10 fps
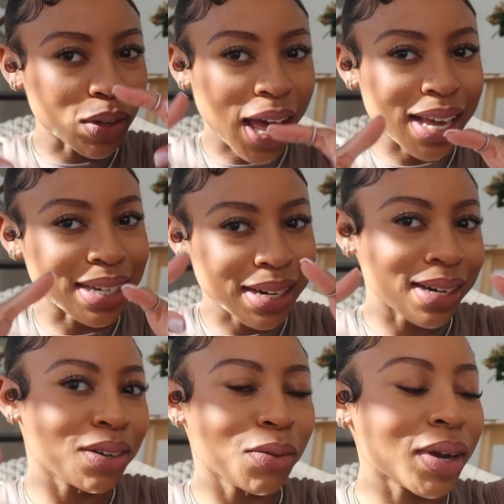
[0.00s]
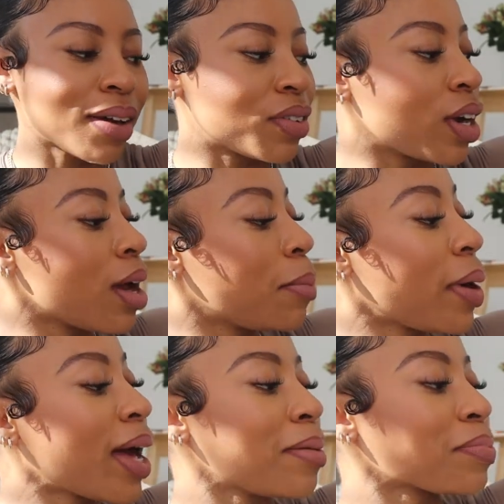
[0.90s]
like cut or whatever.
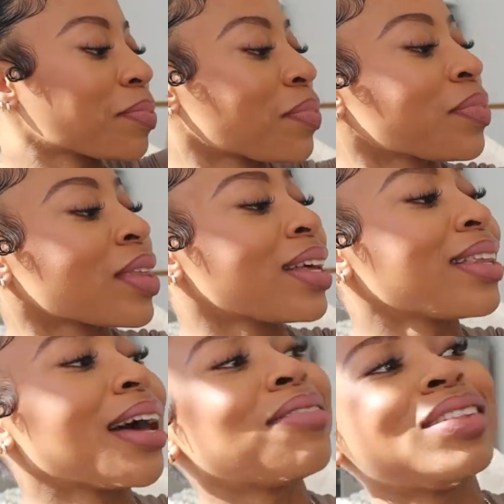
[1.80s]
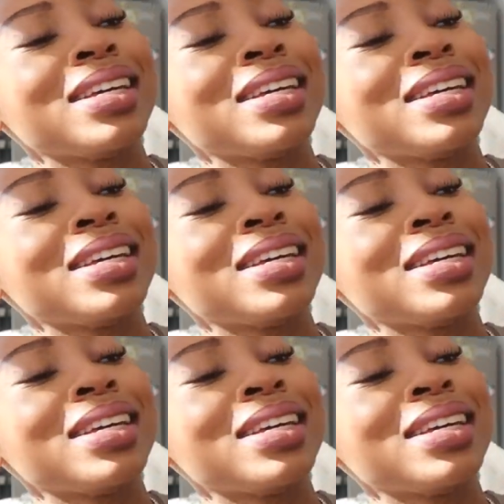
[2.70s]
But love